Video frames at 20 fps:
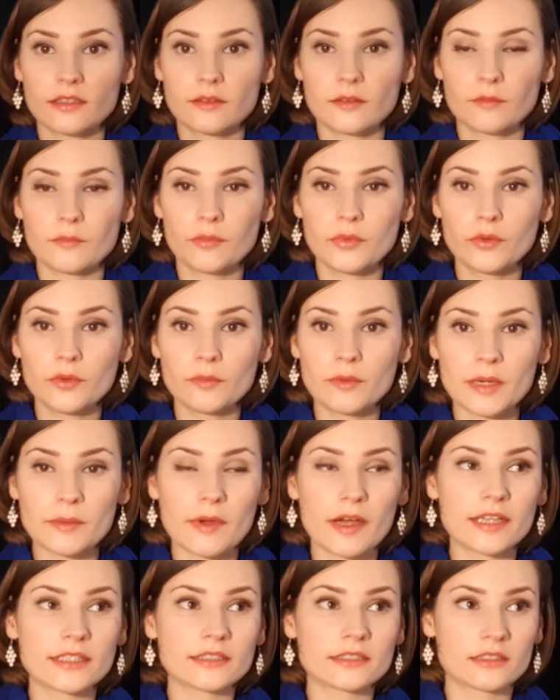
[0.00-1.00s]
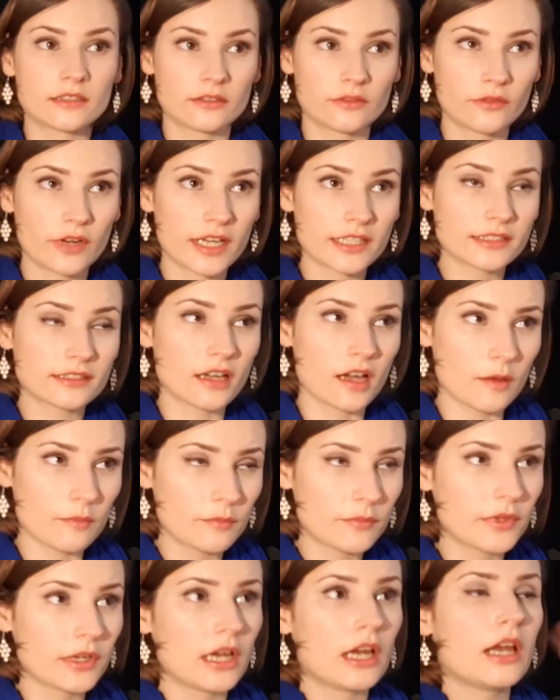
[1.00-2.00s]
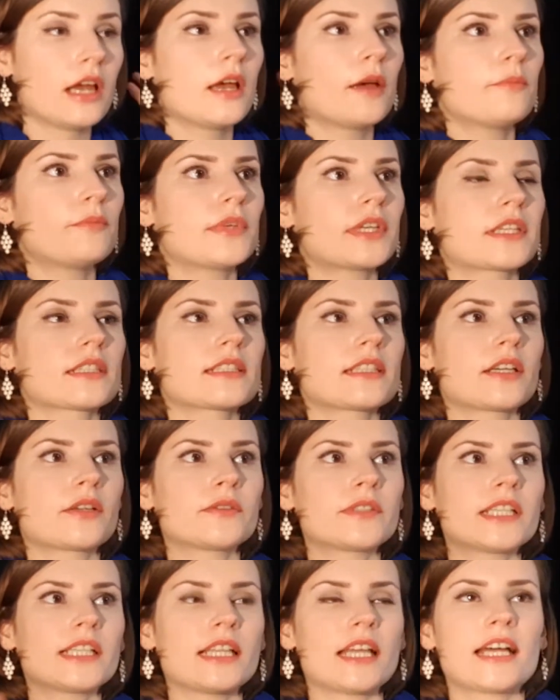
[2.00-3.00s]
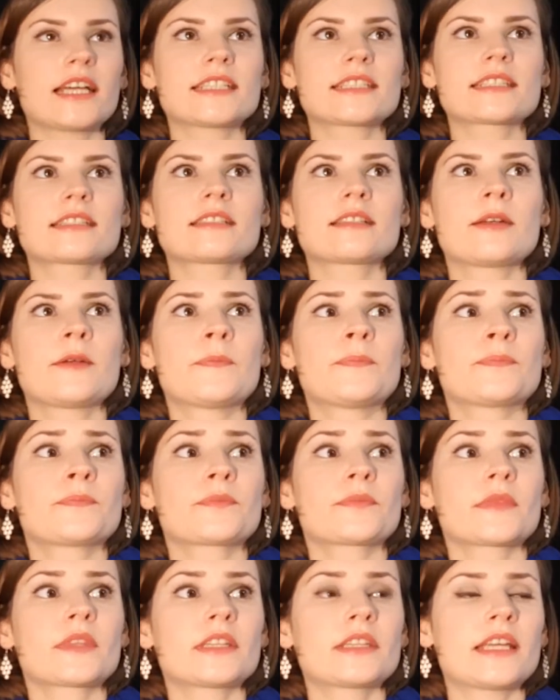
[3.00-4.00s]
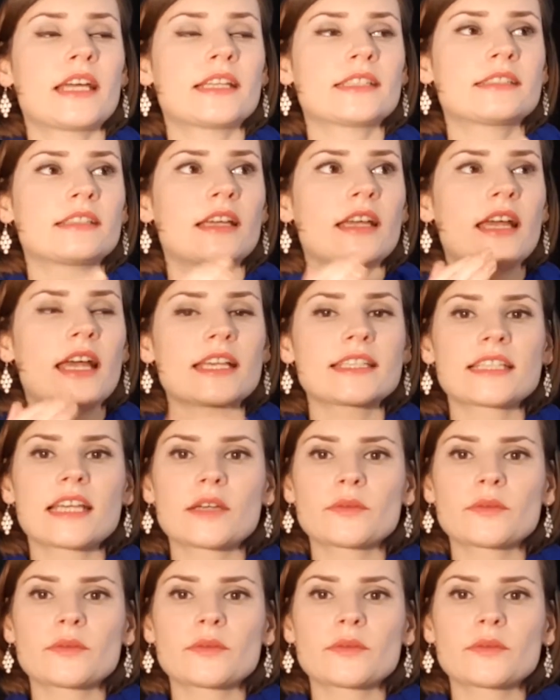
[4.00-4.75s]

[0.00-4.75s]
blew my mind right up, because I realized that as I